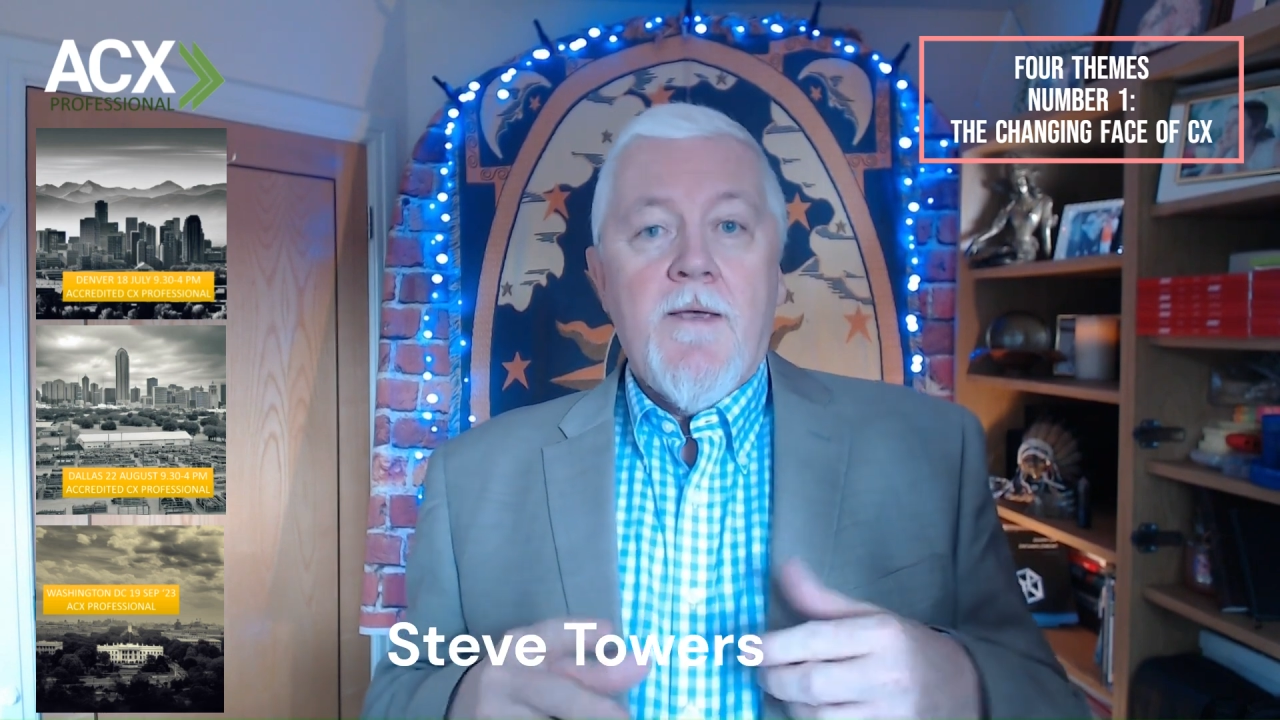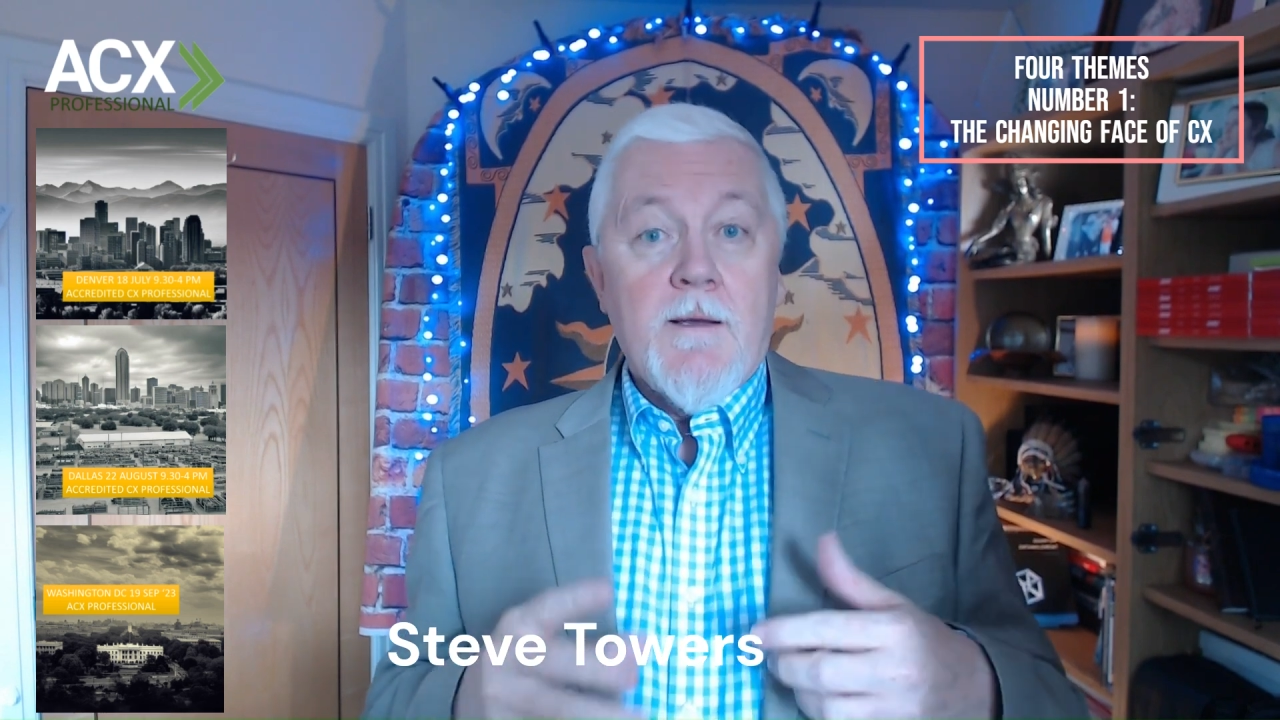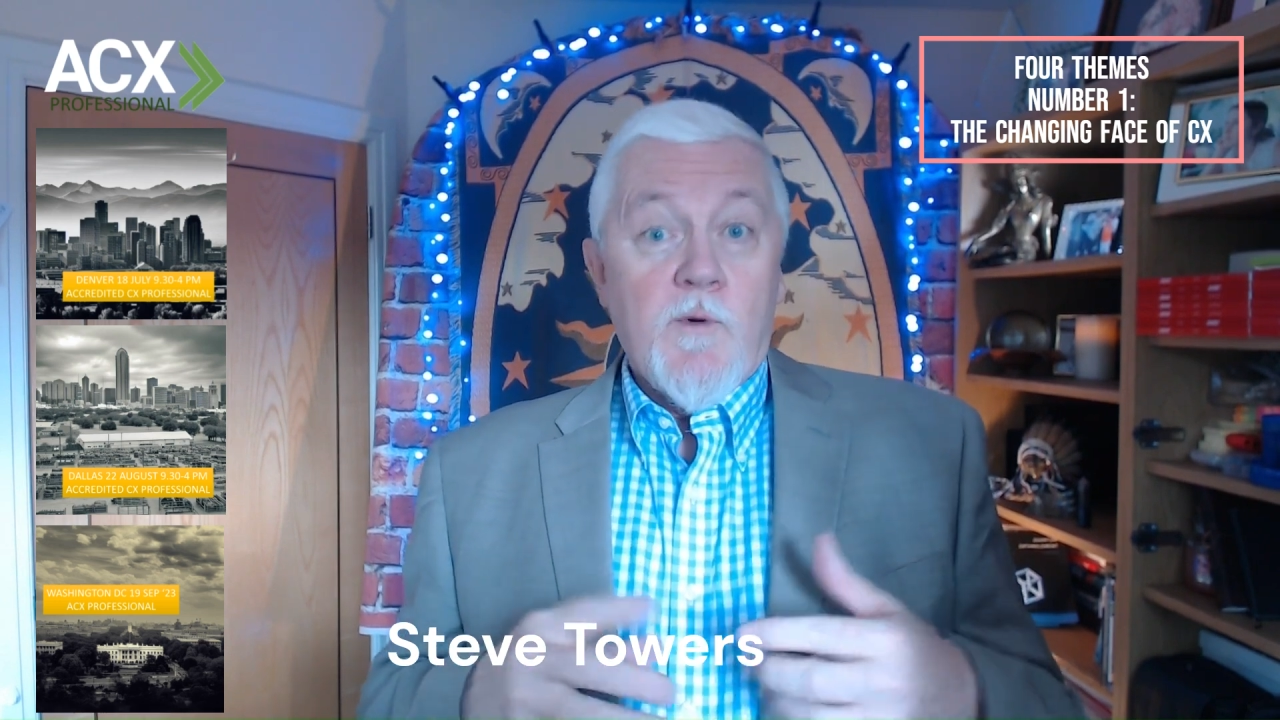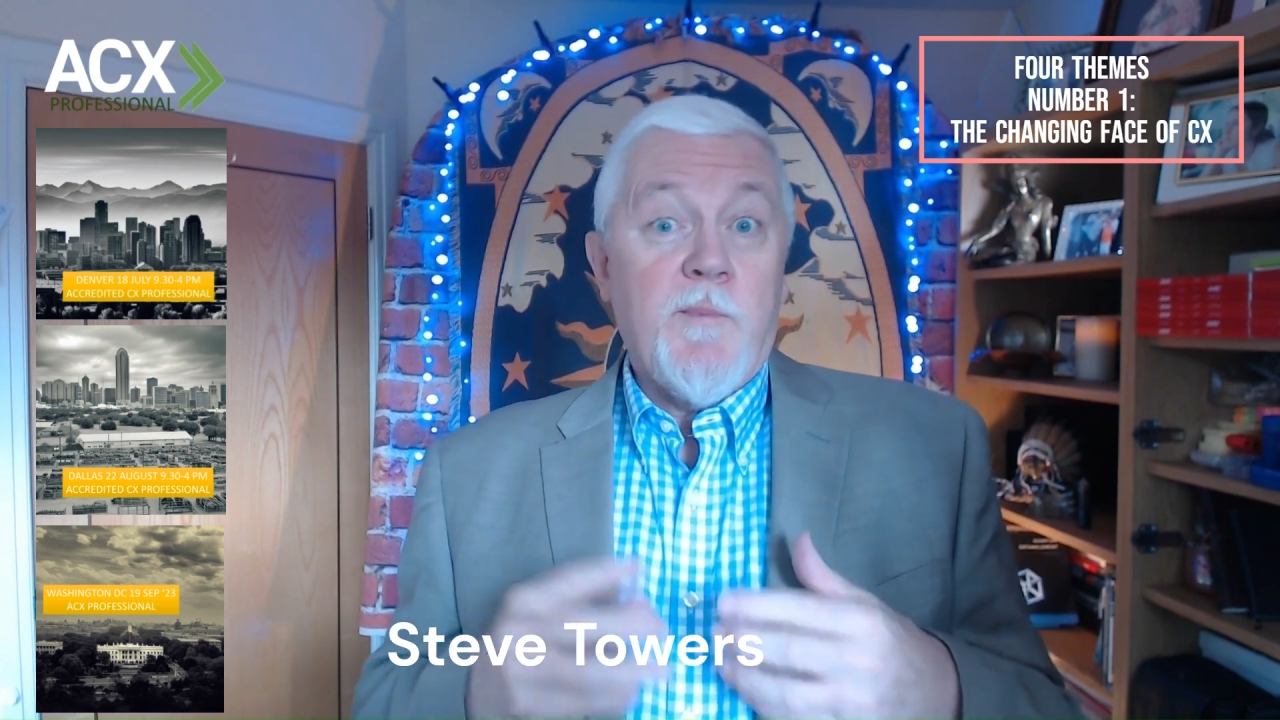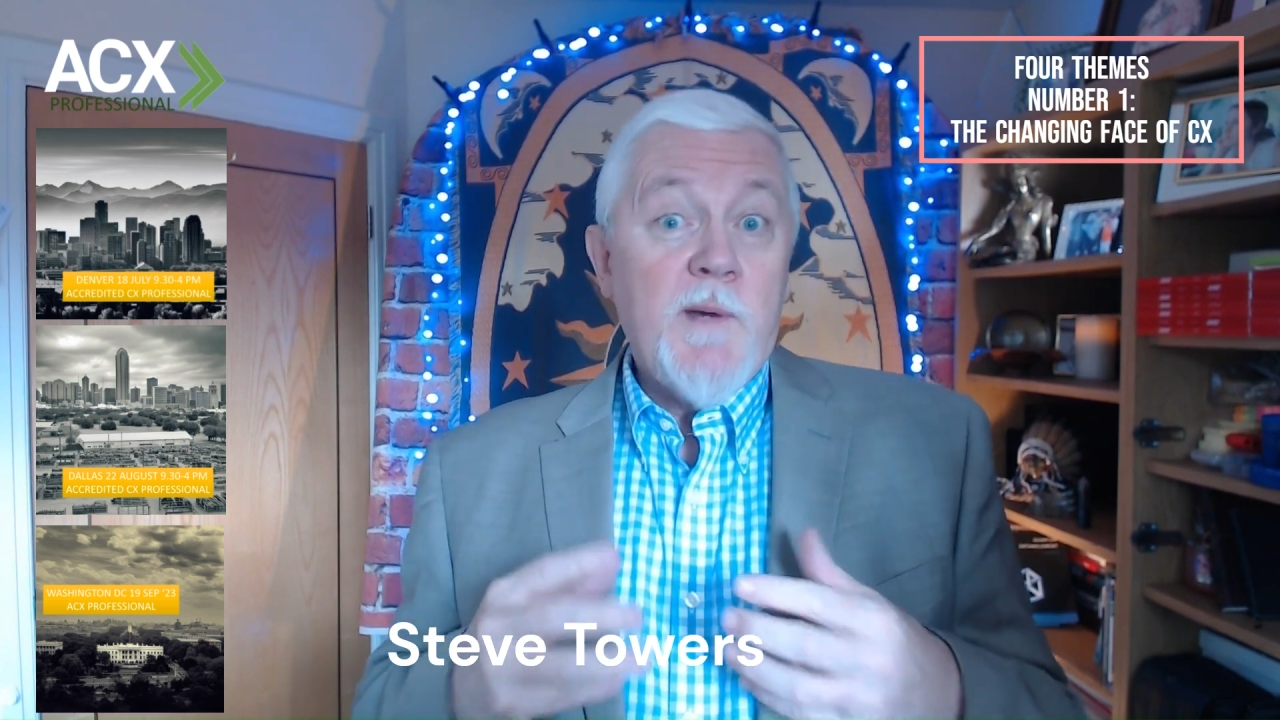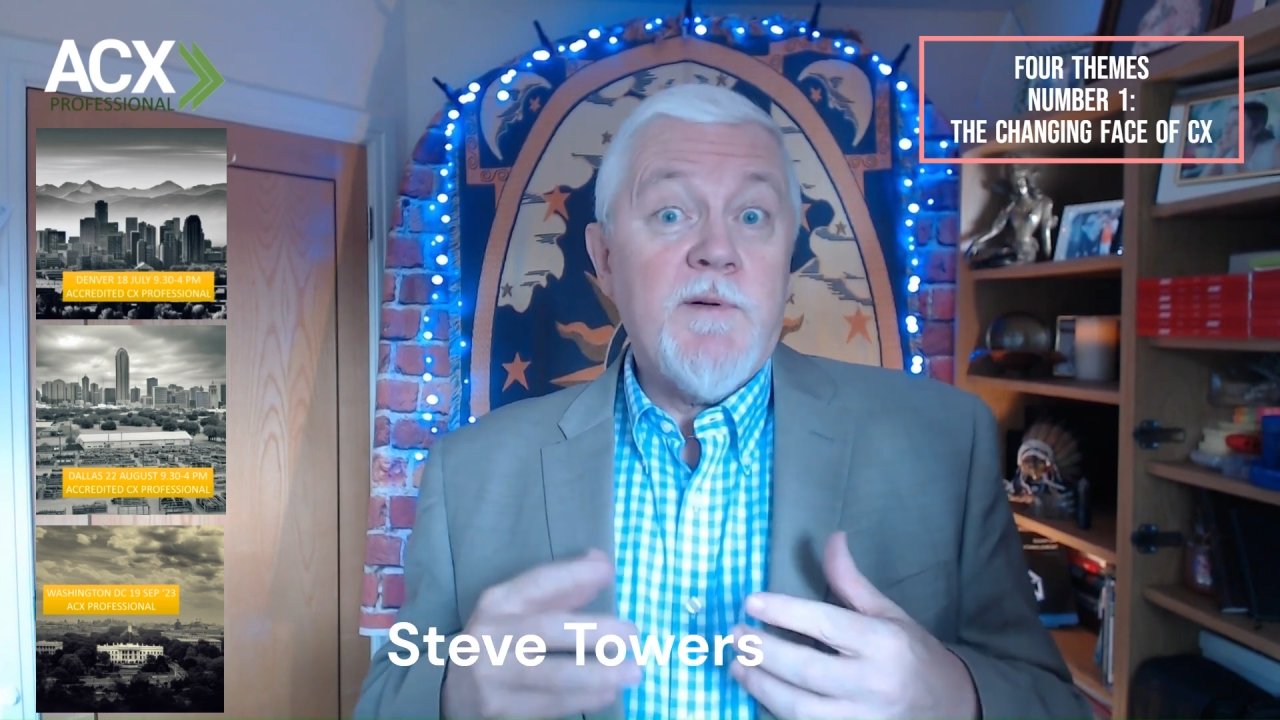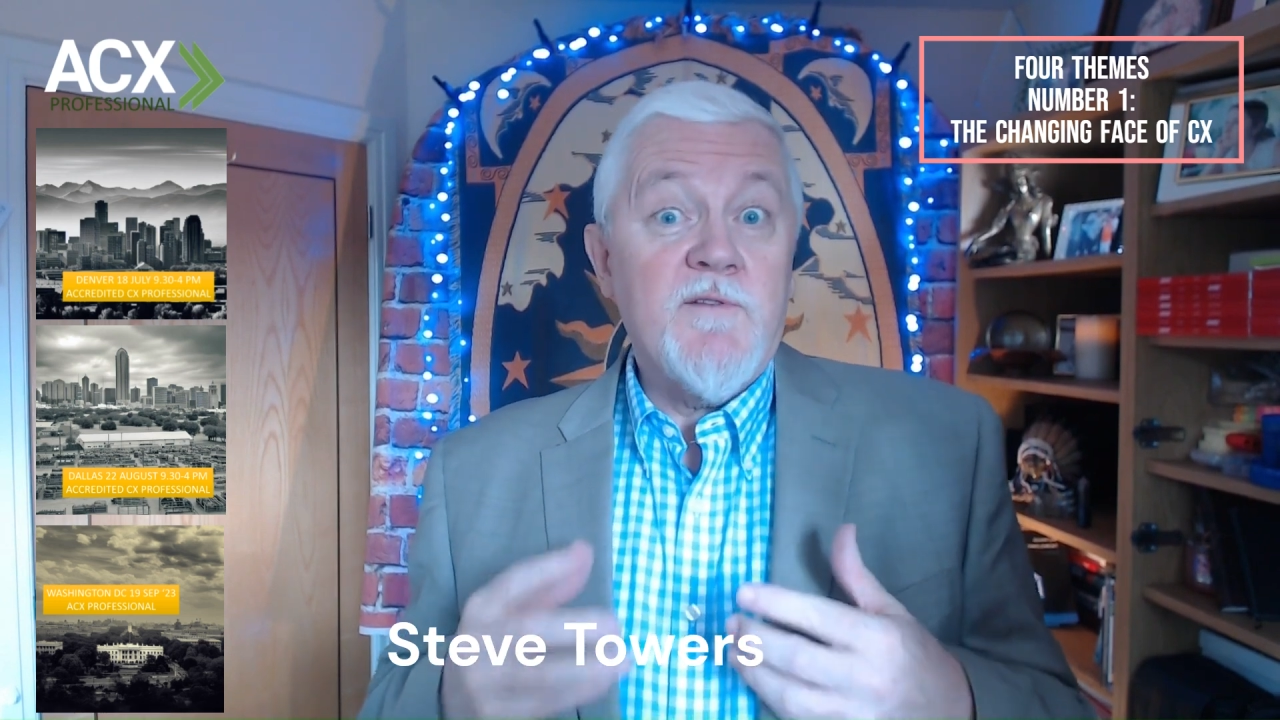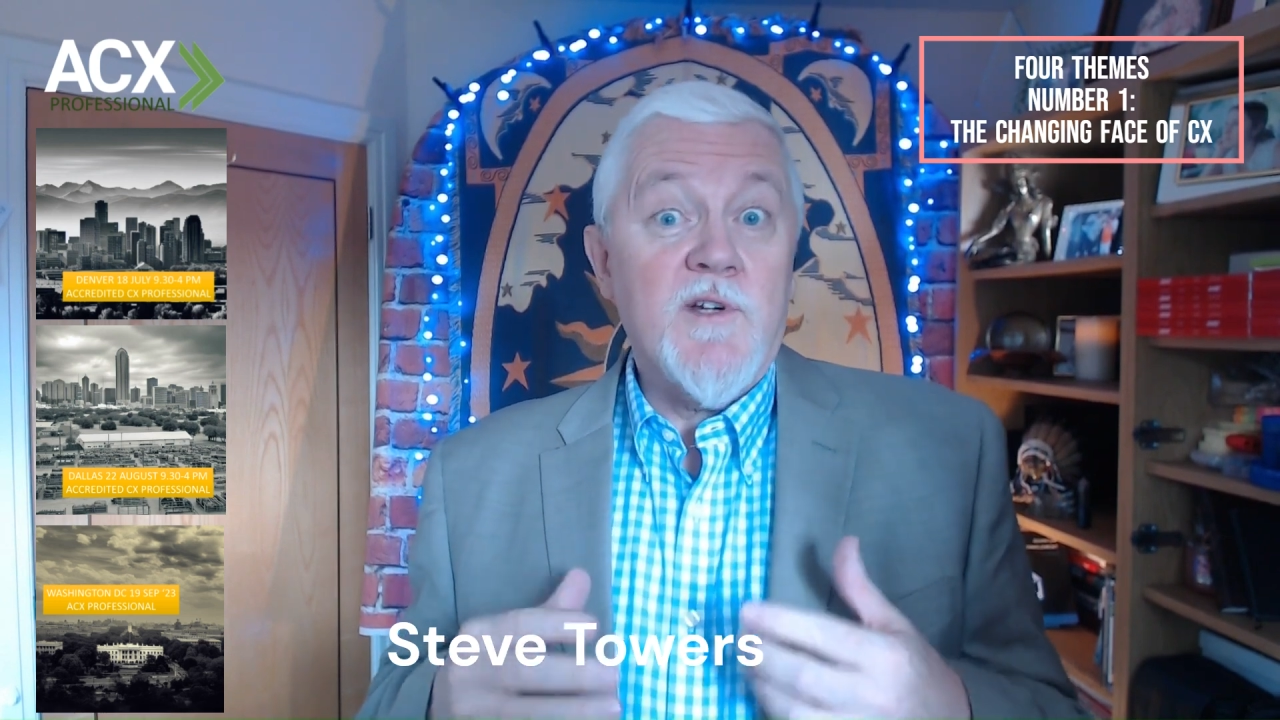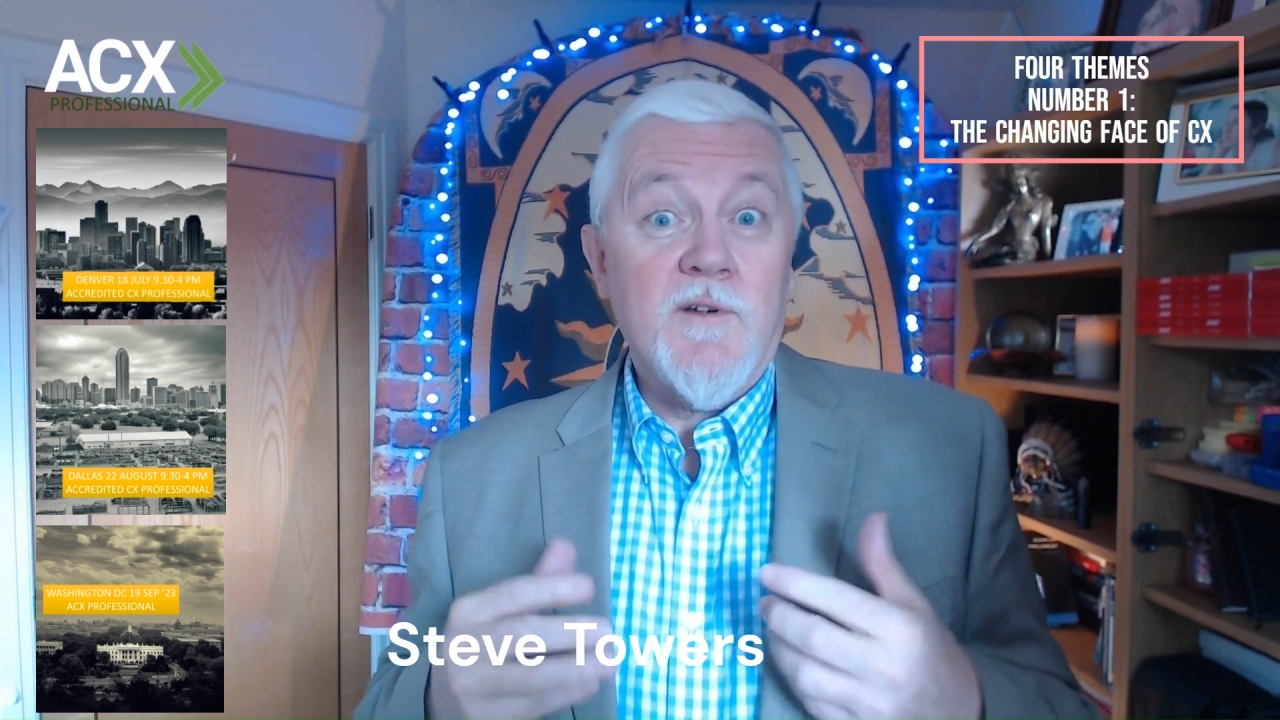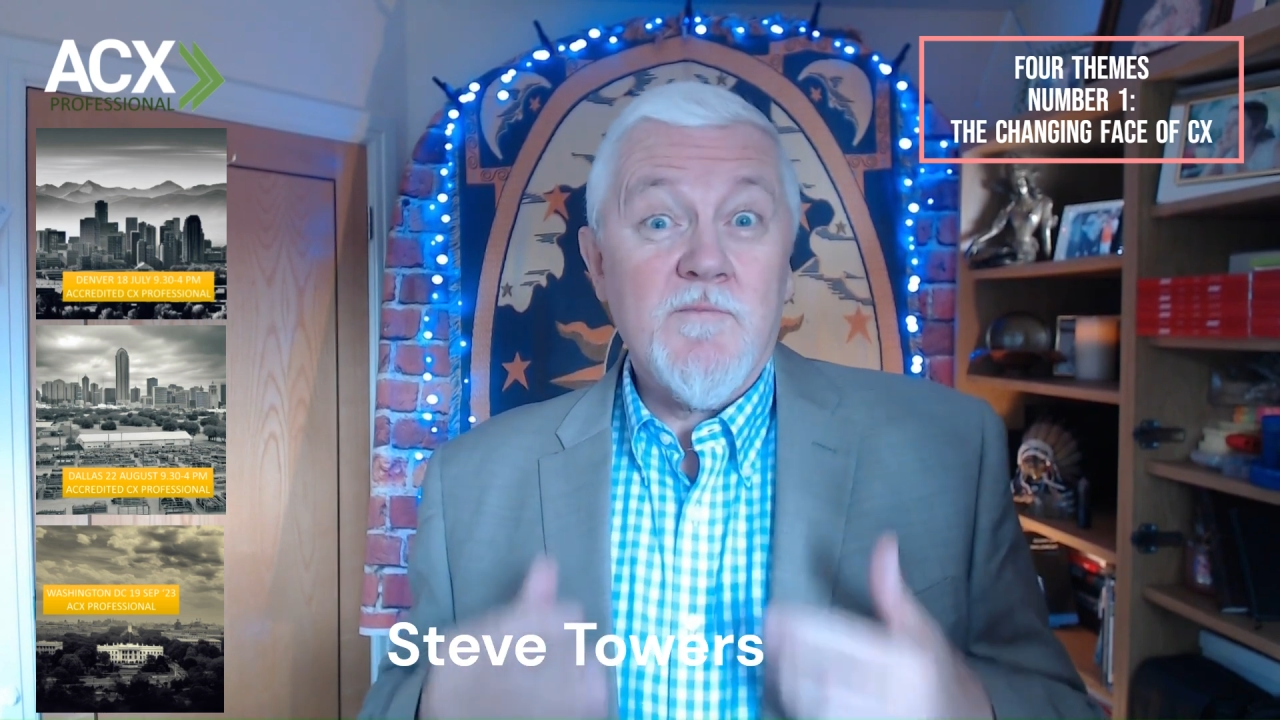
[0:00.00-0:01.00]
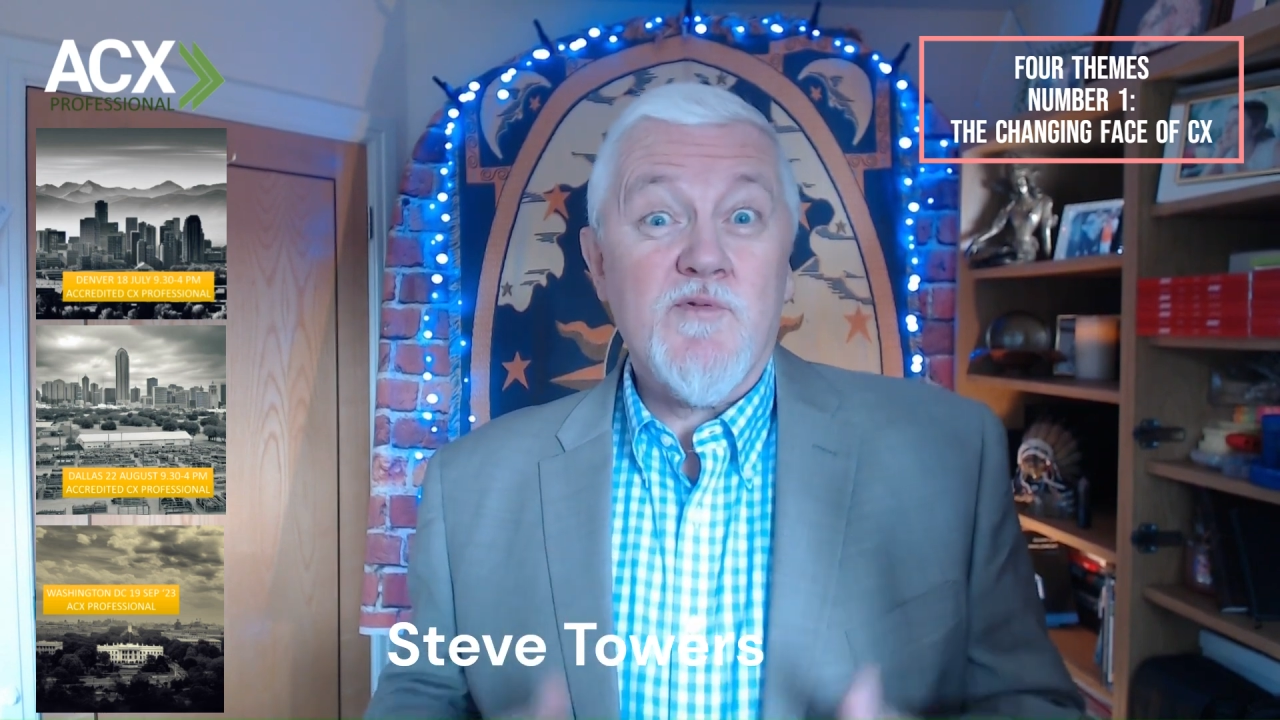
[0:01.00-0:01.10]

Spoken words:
where people have done